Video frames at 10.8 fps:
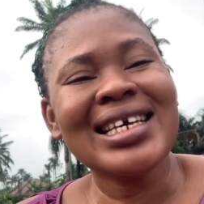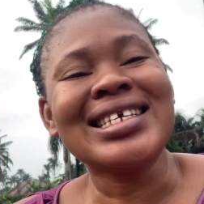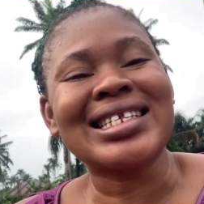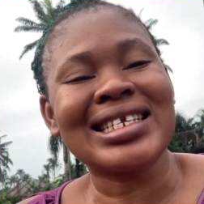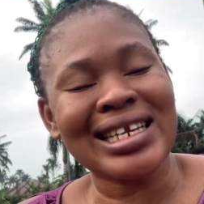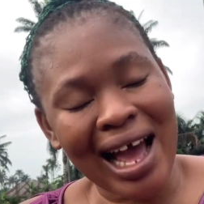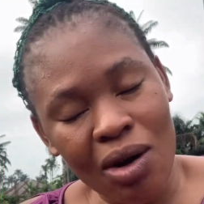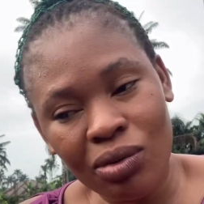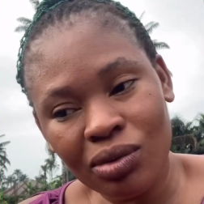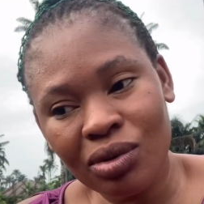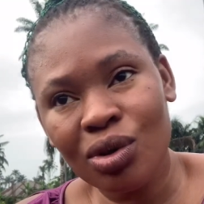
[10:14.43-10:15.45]
is
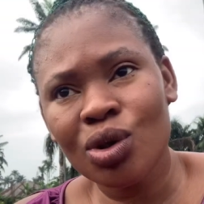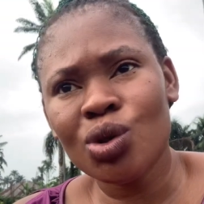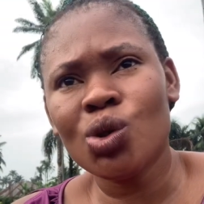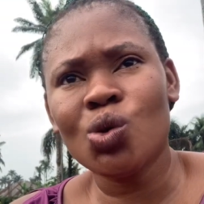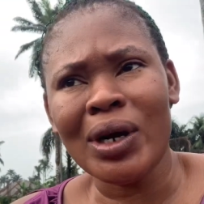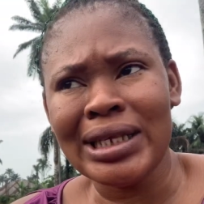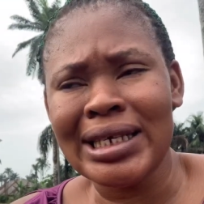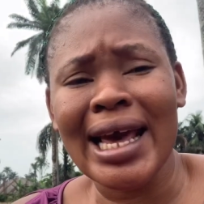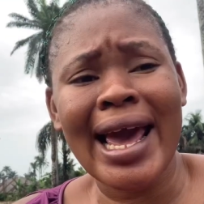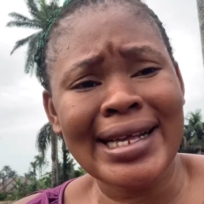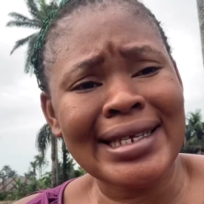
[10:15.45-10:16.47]
now
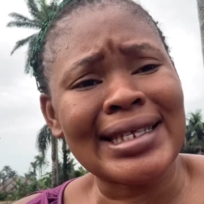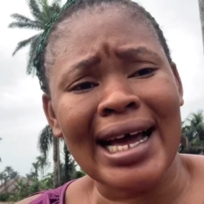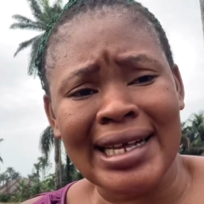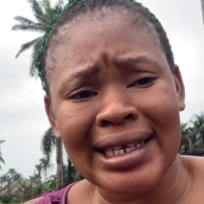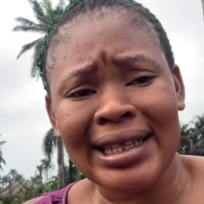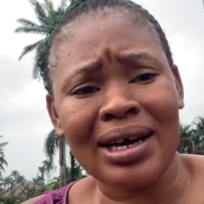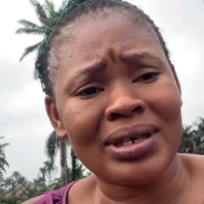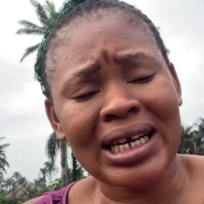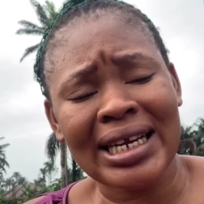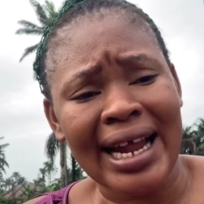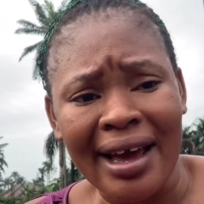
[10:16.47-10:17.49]

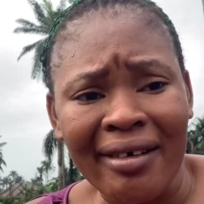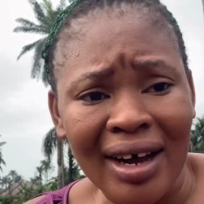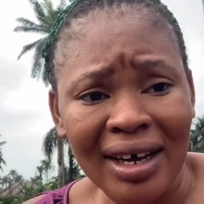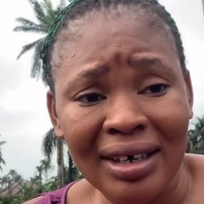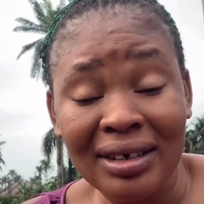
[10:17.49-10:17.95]
28,000-30,000 naira.